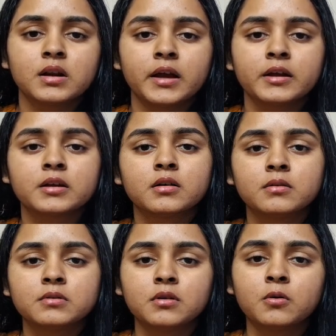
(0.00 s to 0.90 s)
like
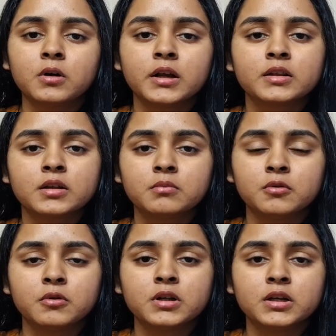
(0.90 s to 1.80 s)
holding the
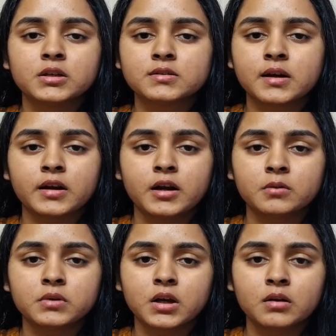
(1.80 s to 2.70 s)
bone in its
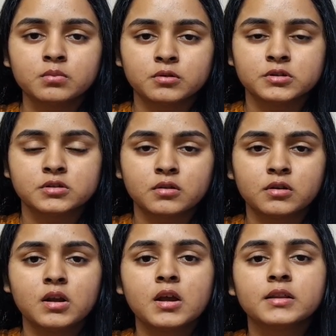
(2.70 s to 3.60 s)
anatomical position,